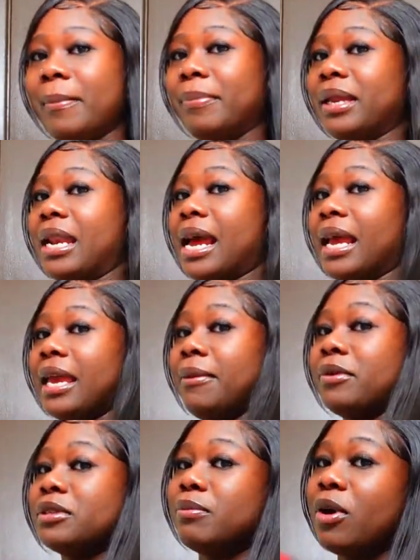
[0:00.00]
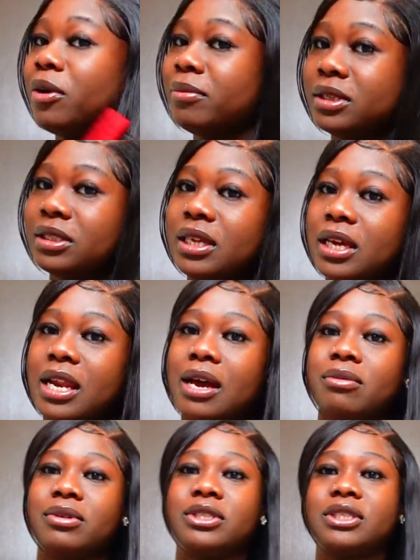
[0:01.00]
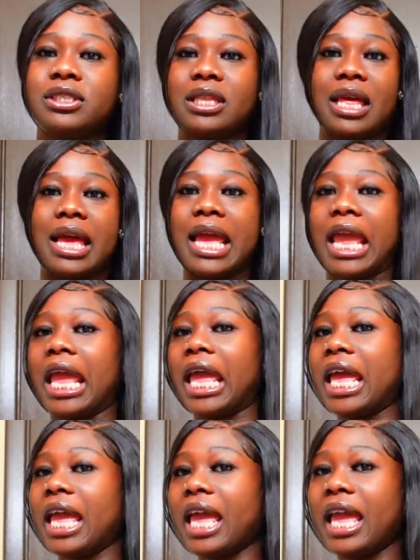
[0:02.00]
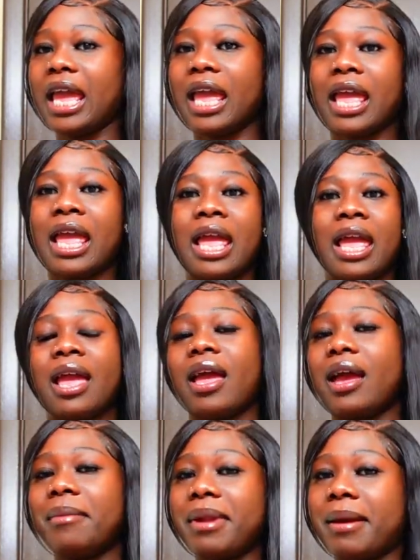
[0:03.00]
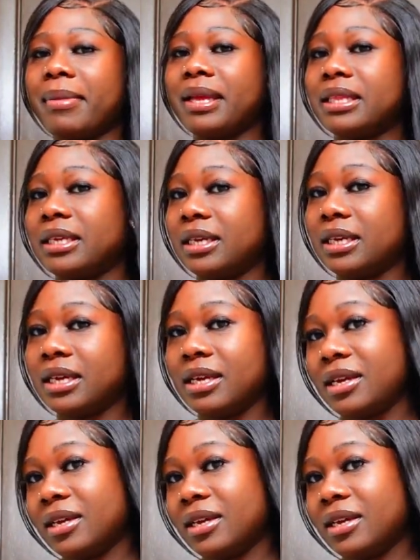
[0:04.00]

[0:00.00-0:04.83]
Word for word: But like, it was moments that I was just like, I'm not about to,